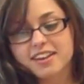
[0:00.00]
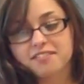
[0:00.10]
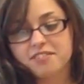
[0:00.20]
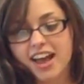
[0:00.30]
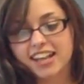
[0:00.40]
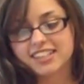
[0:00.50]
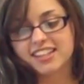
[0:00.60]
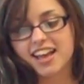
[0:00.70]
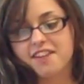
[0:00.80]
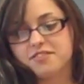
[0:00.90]
In
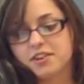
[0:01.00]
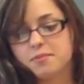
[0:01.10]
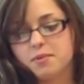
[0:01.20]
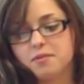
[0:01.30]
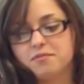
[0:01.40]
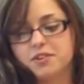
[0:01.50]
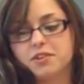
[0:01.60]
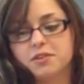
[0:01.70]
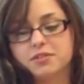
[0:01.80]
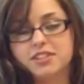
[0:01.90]
fact, they haven't come home for
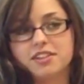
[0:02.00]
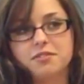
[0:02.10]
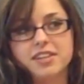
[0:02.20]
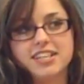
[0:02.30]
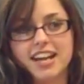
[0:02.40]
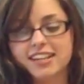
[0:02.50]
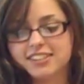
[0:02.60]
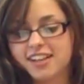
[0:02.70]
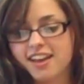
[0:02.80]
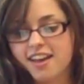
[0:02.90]
close to 3 days.